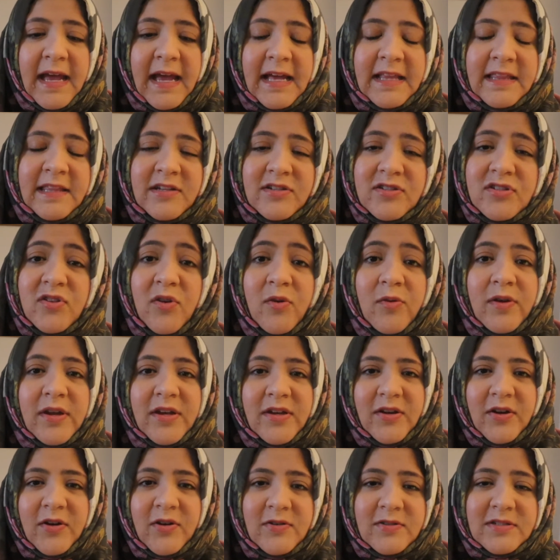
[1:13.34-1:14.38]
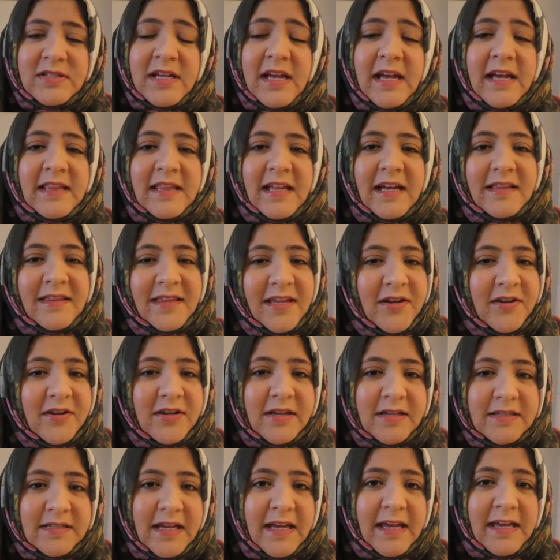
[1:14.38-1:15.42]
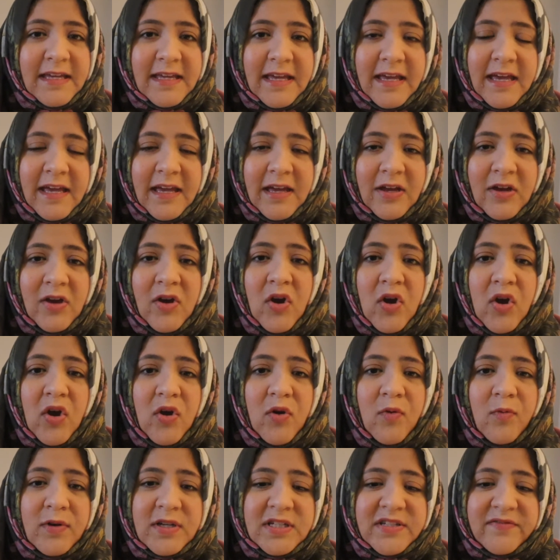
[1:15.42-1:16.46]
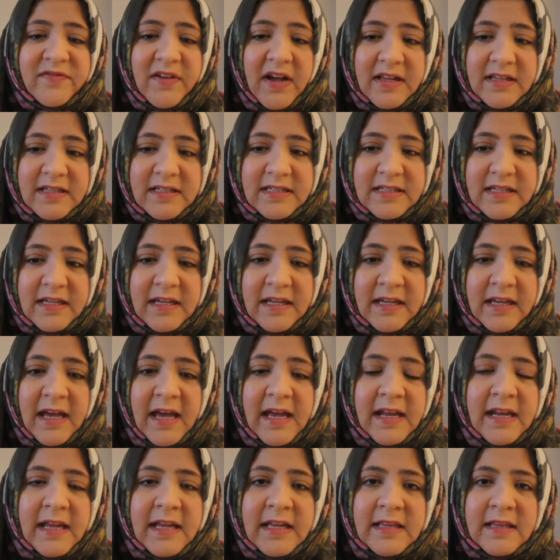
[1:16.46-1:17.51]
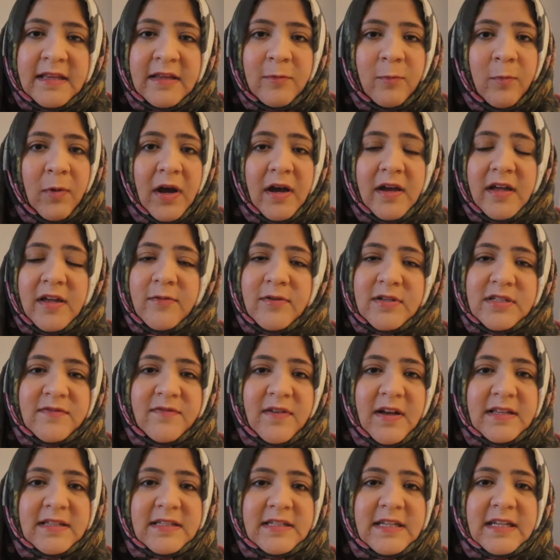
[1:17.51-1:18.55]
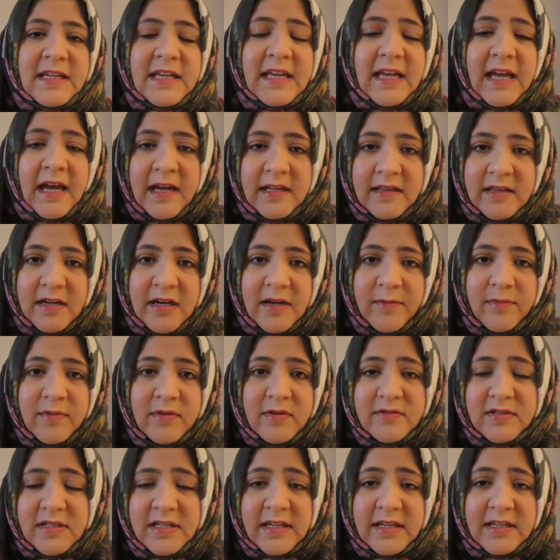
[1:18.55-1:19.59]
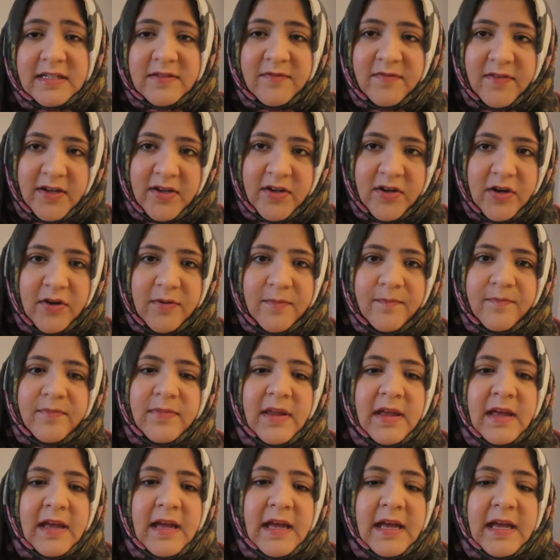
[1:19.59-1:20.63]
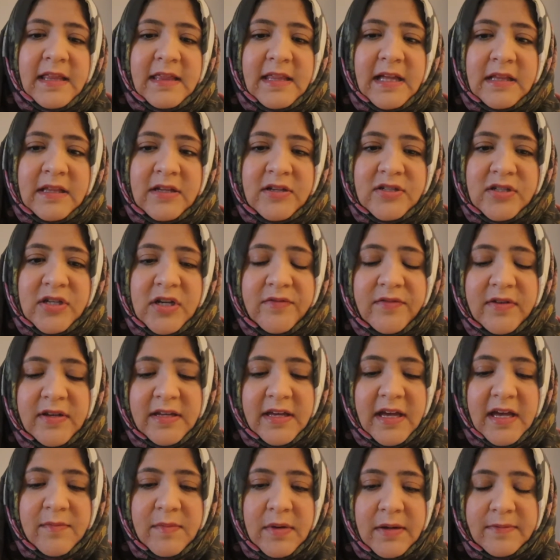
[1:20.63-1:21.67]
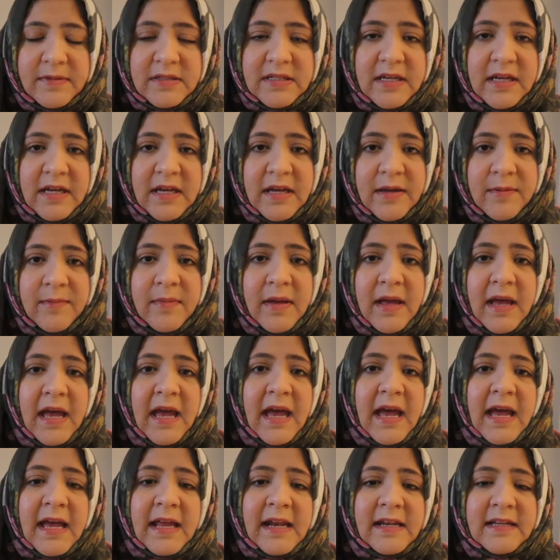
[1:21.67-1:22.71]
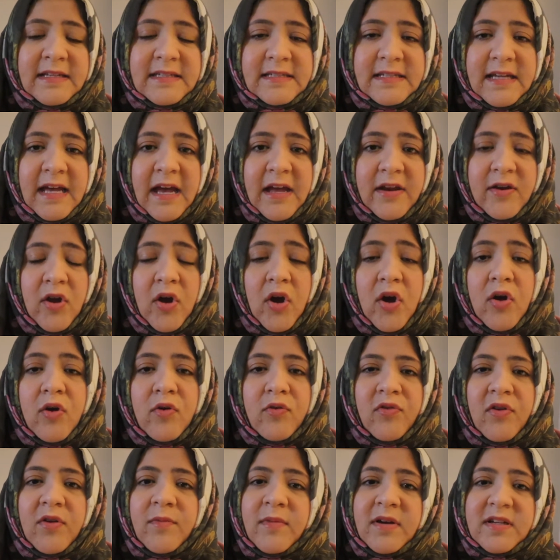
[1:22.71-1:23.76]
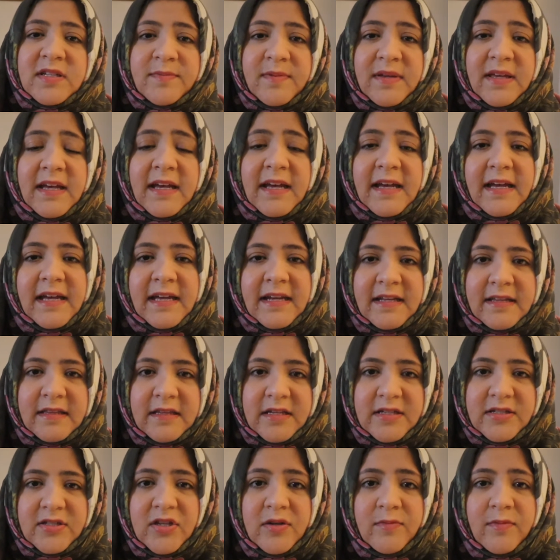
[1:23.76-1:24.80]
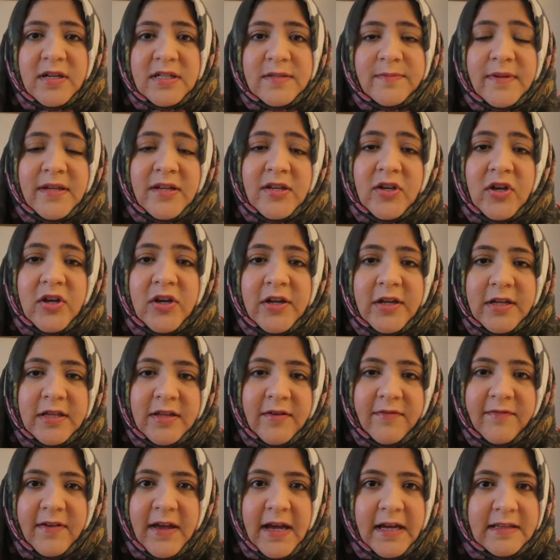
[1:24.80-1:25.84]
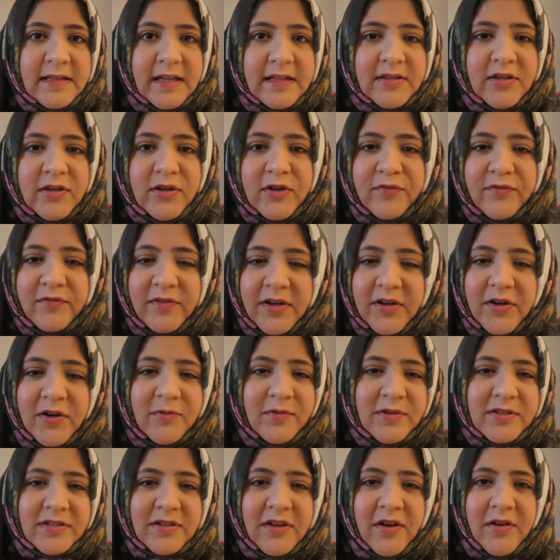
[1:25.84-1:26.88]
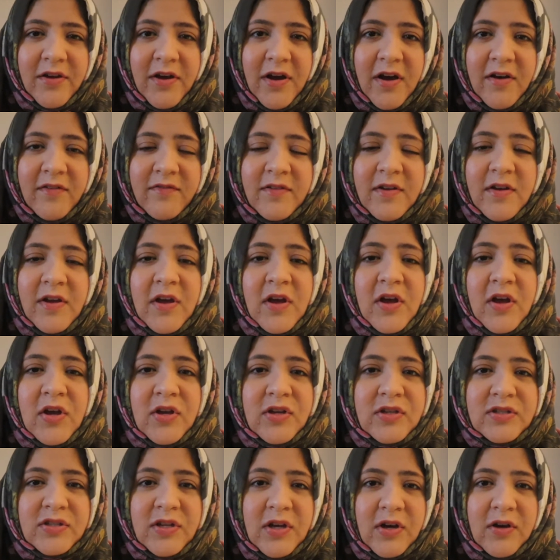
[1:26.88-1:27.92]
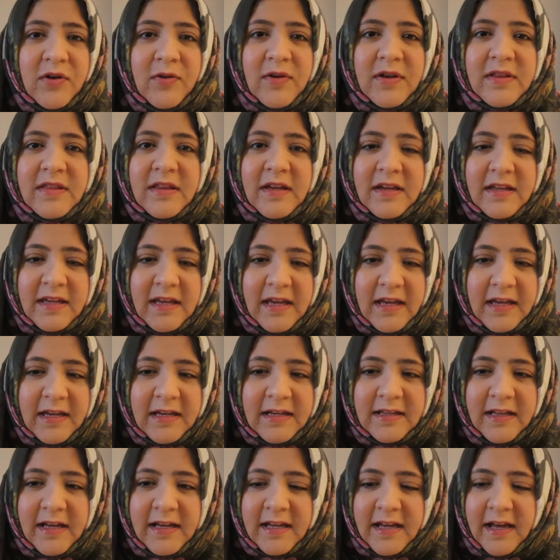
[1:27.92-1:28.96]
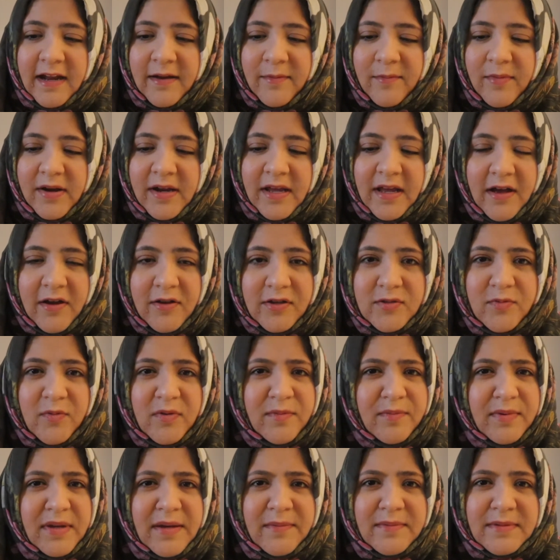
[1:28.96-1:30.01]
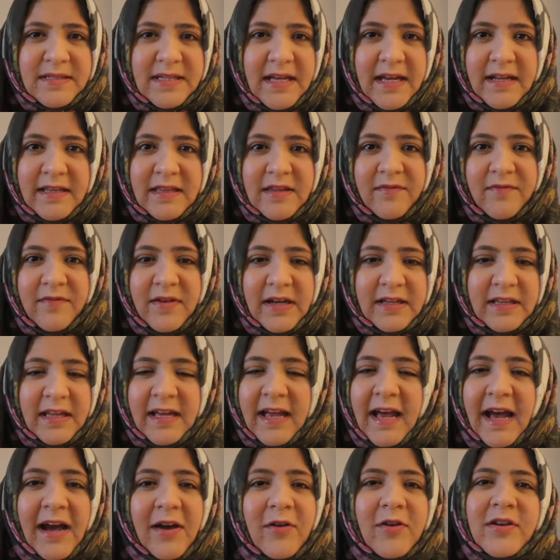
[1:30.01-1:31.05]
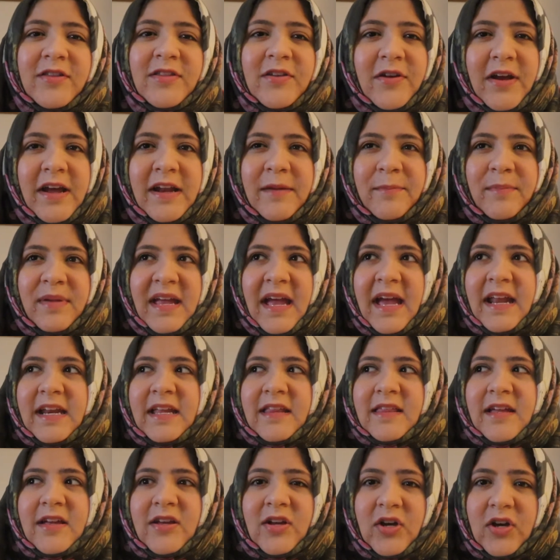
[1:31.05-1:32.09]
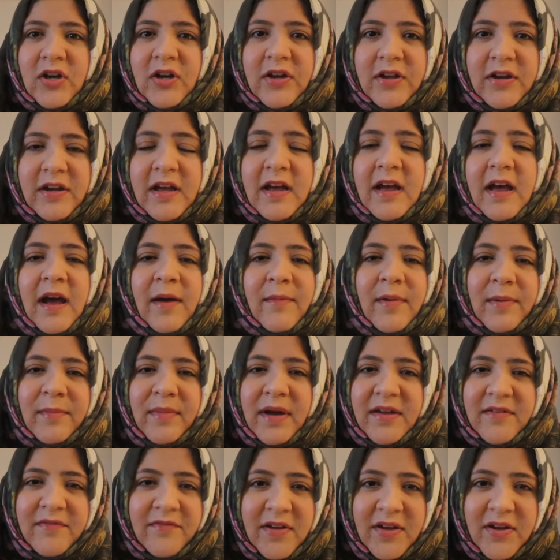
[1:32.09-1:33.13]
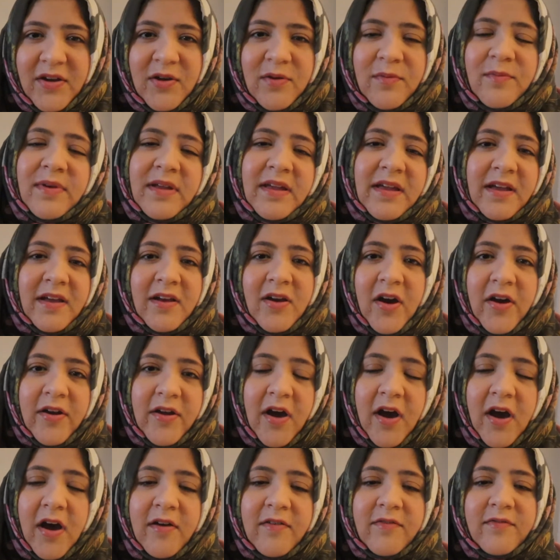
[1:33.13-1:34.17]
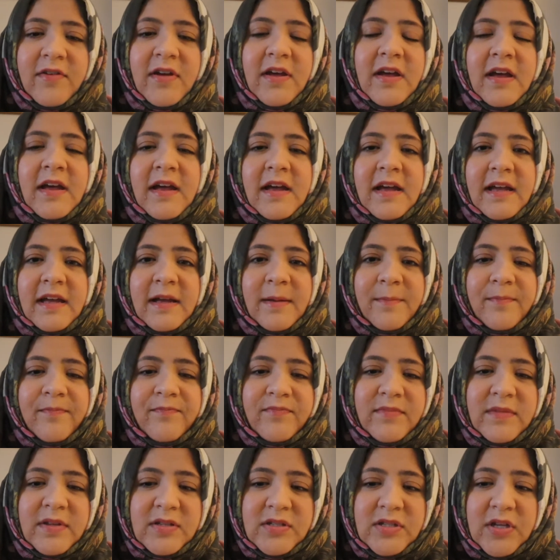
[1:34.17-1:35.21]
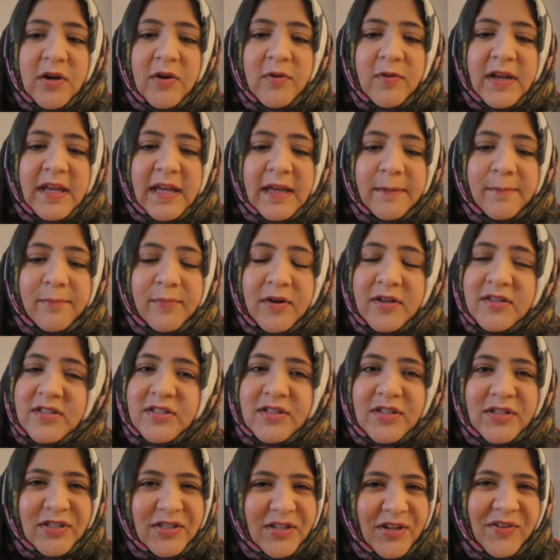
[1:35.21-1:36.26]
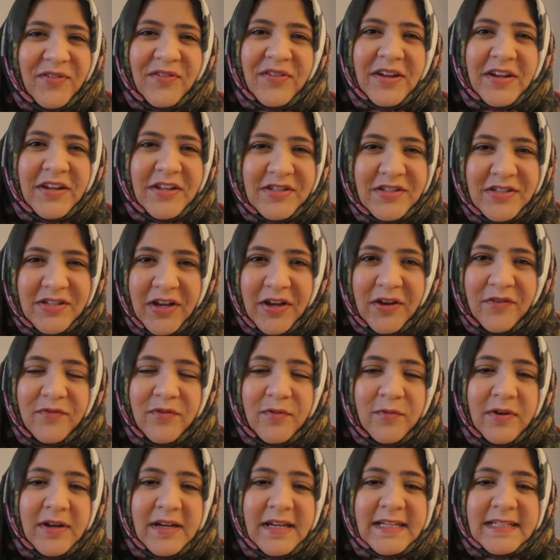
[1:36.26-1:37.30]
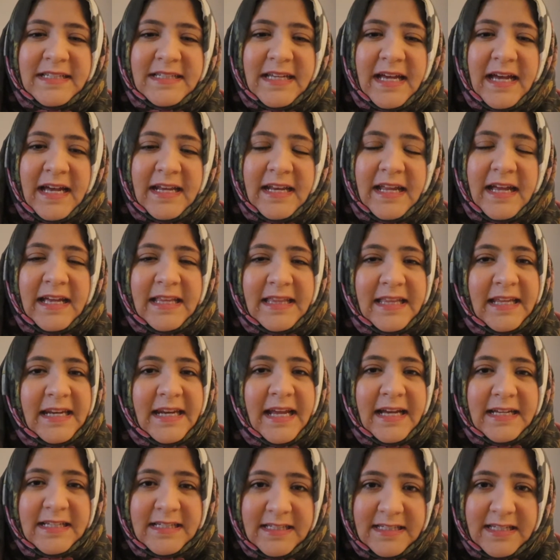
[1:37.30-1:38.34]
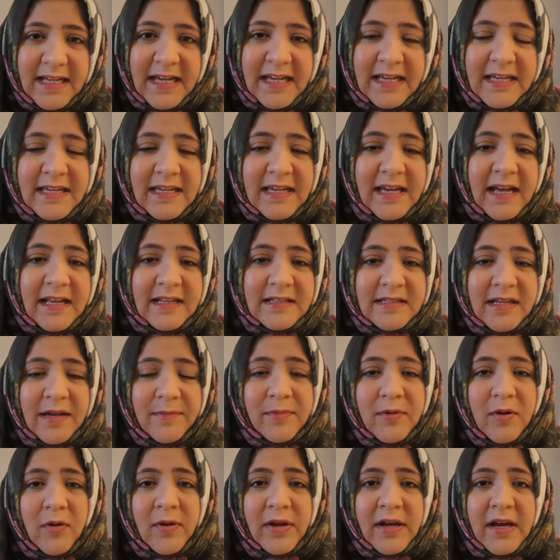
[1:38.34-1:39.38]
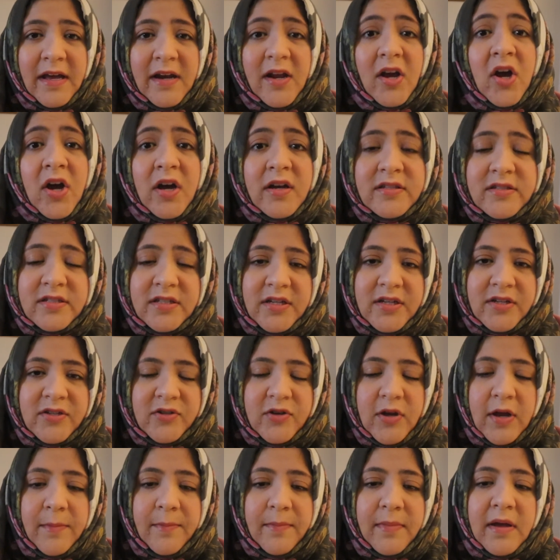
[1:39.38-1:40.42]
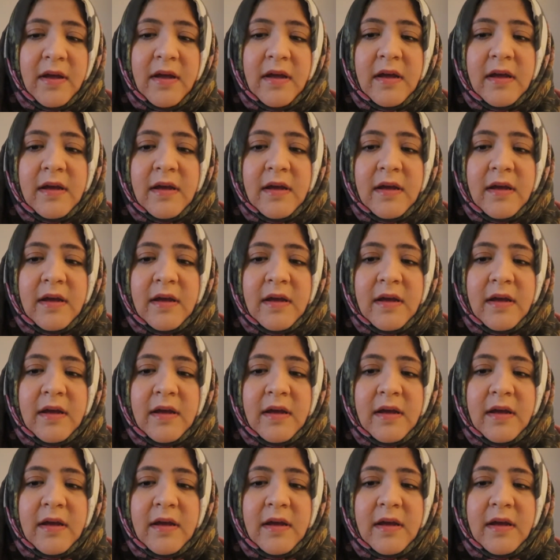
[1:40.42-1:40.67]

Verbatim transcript: And this story goes that there is a king who was fencing, and while he was fencing, he ended up losing his finger. Then the servant came up to him and said, "Oh, there must be khair in this. There must be good in the fact that your finger was cut off." So the king, like anybody else, would be upset at the fact, like, how can there be anything good about my finger being cut off? So he puts the servant in jail for what he said. And the next day, he ends up going on a hunting trip.